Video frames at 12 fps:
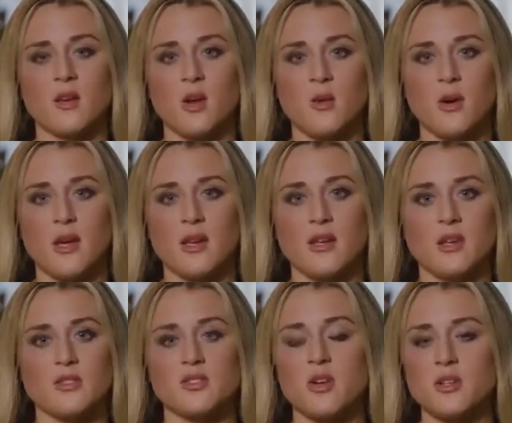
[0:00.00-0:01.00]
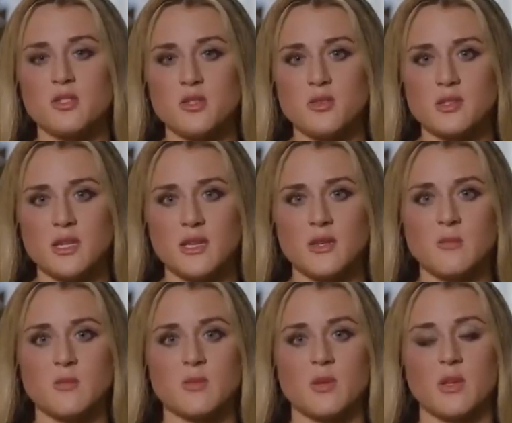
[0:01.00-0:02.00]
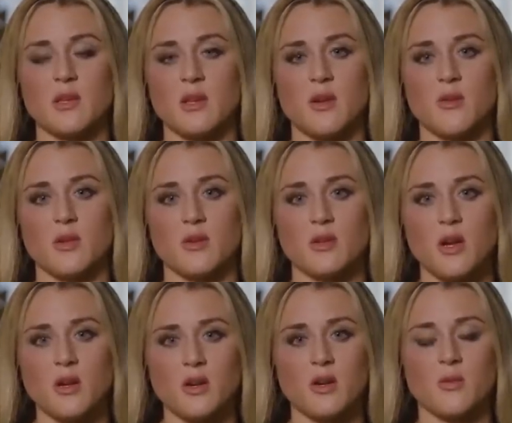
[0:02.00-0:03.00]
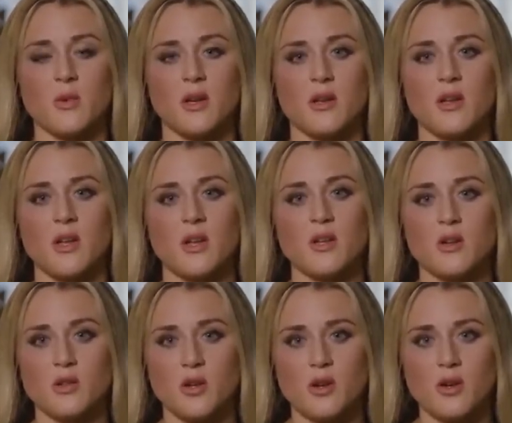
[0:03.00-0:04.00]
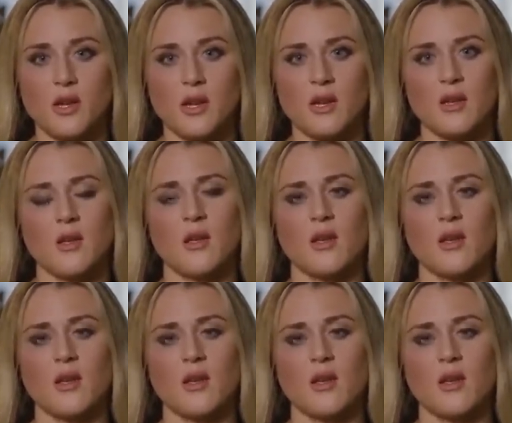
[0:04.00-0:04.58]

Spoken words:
co-ed instructional teams when you're younger, when you're learning.